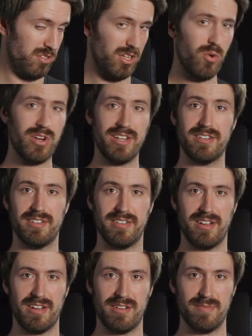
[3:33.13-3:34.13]
load it,
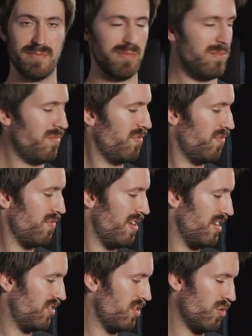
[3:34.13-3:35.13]

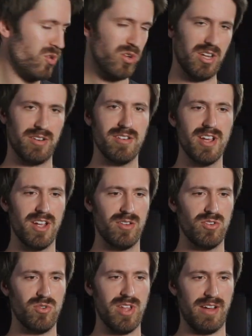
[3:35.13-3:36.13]
so you can
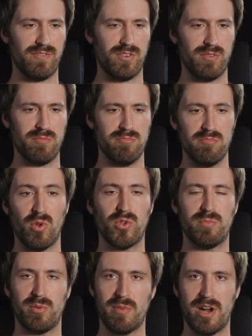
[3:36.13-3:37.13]
do that for
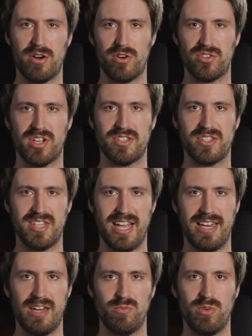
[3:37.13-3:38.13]
multiple monitors on
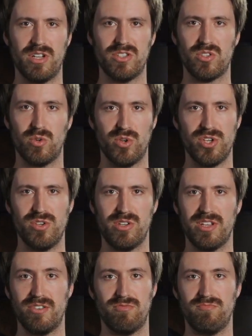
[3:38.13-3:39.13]
set at once, or you
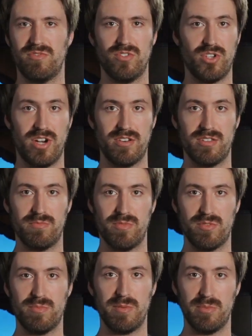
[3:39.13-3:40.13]
can share them
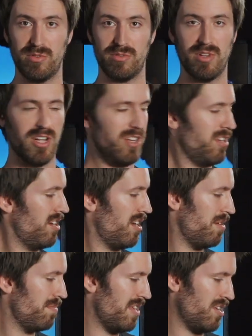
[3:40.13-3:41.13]
with people
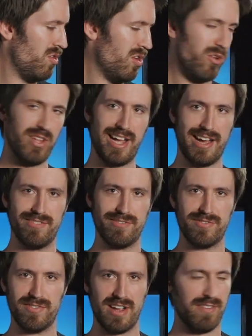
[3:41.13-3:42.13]
that you know that have
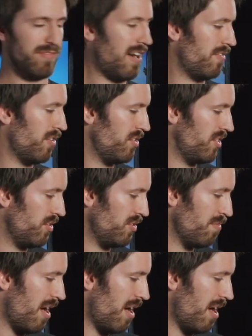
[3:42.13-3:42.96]
500 series